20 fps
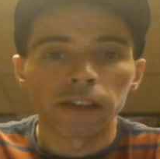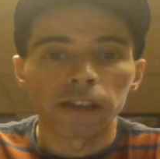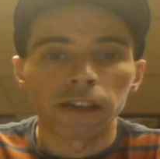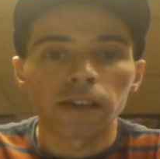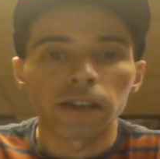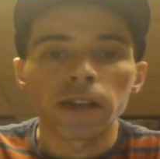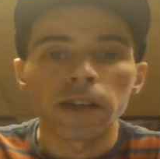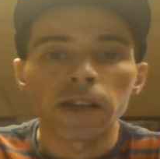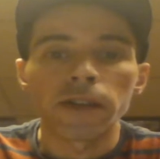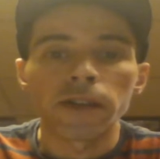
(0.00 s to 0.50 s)

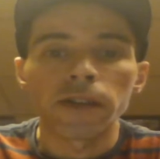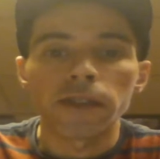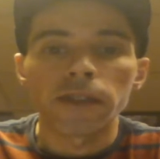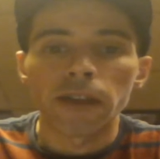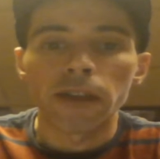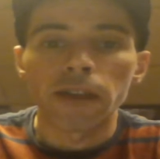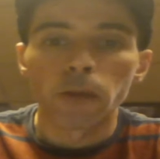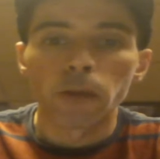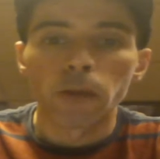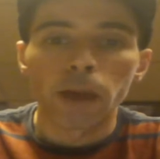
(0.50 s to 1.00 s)
even if you
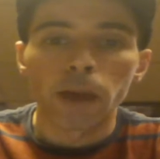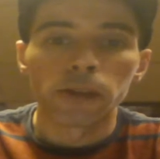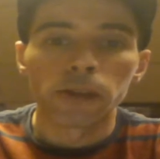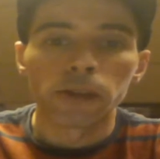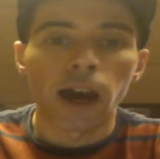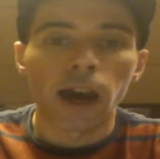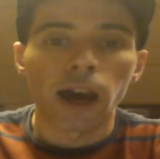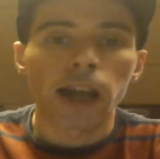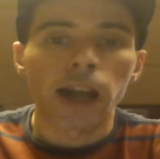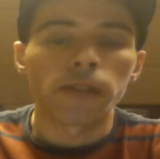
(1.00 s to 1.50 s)
have a
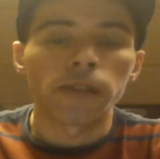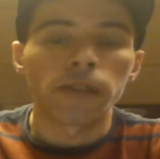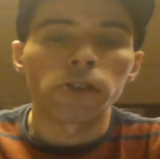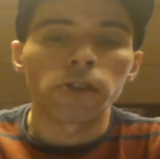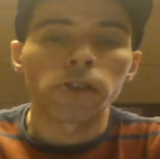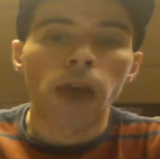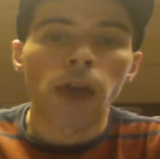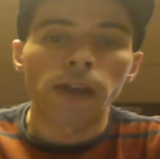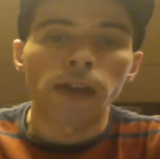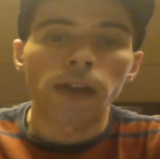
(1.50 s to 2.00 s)
website, if
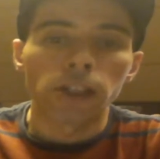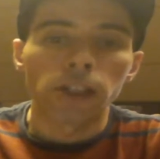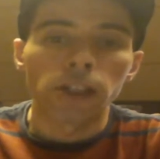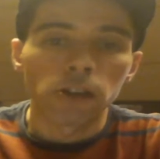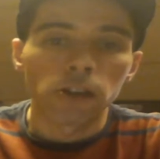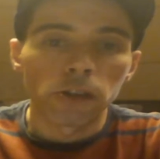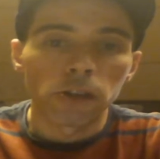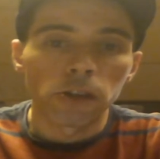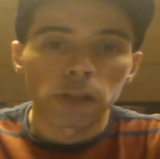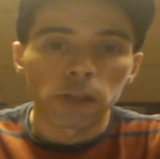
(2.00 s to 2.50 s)
you have a
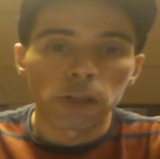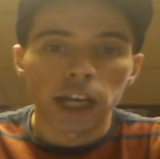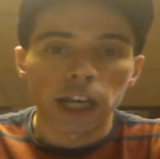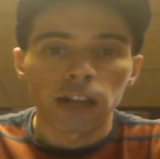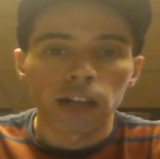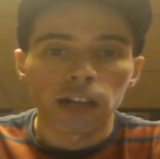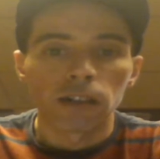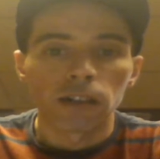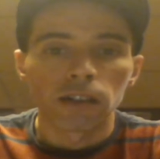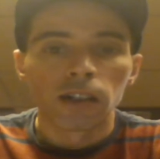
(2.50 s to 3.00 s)
YouTube
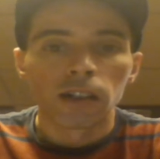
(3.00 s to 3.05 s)
channel,